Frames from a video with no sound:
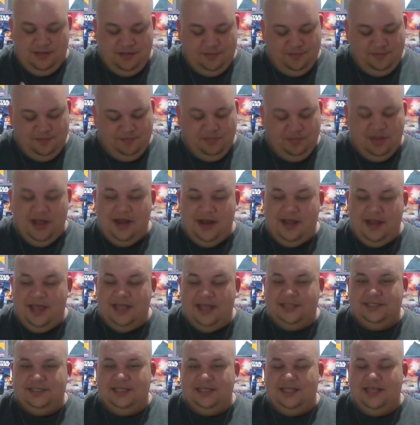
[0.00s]
Blood
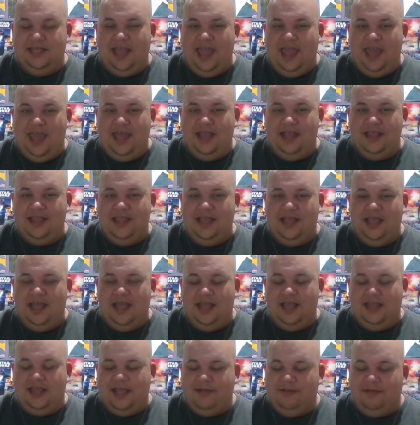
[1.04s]
gets in like the
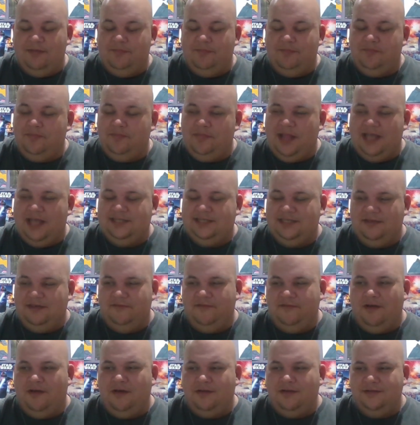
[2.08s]
liquid plastic
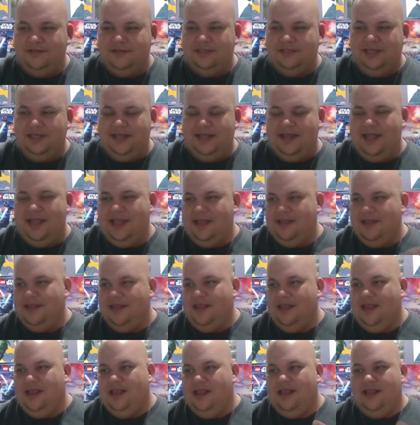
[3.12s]
vault, and then
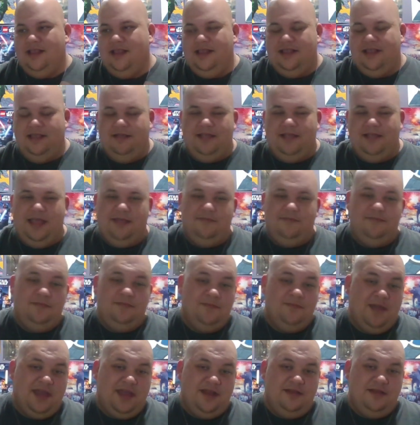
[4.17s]
they
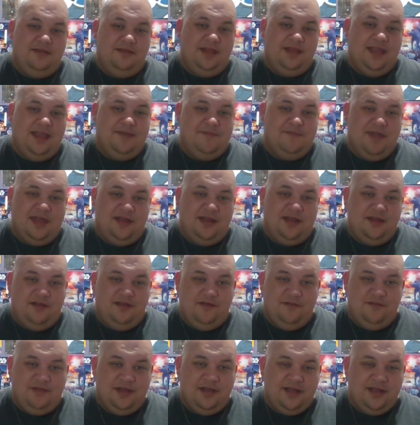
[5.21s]
make a
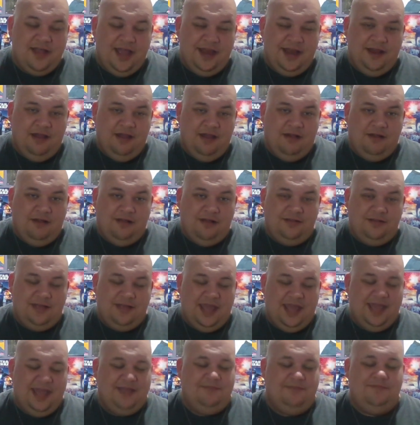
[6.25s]
new good guy doll,
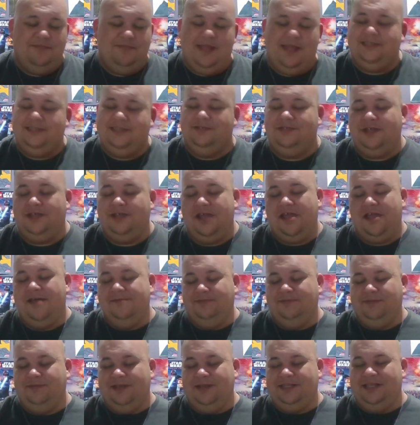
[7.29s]
and that's how Chucky comes
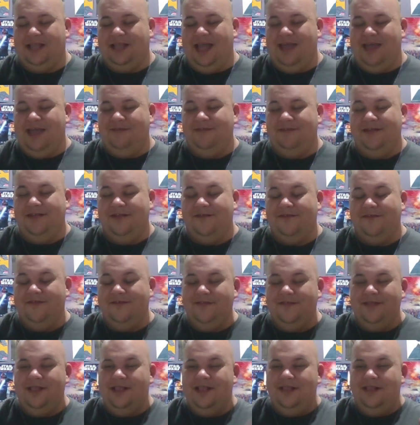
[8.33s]
back to life.
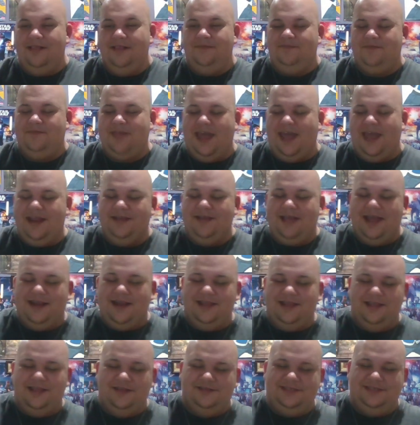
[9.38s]
Kind of a
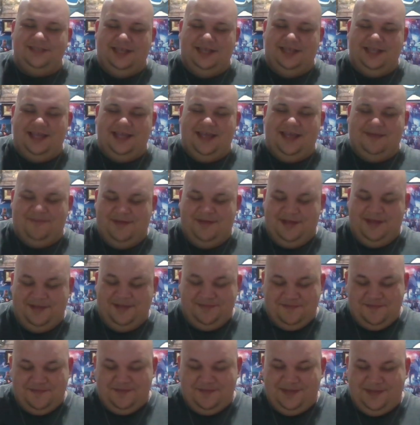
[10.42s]
little silly, but
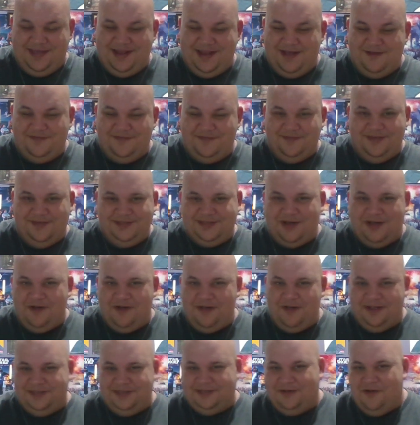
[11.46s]

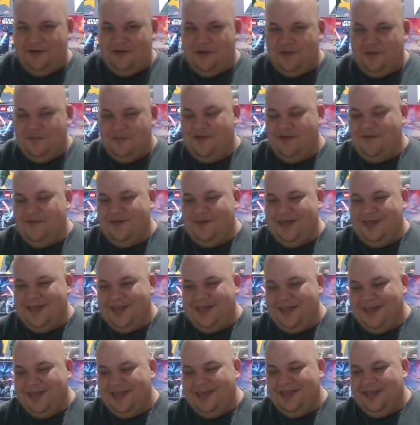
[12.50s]
it's a horror movie
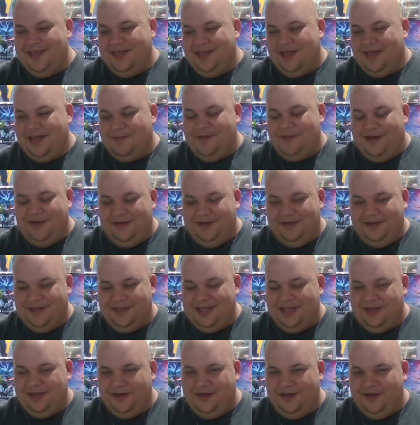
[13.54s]
about a
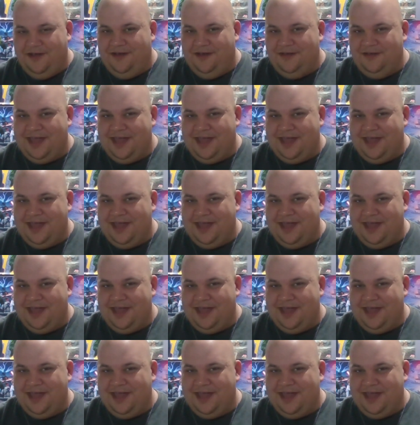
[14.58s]
killer doll.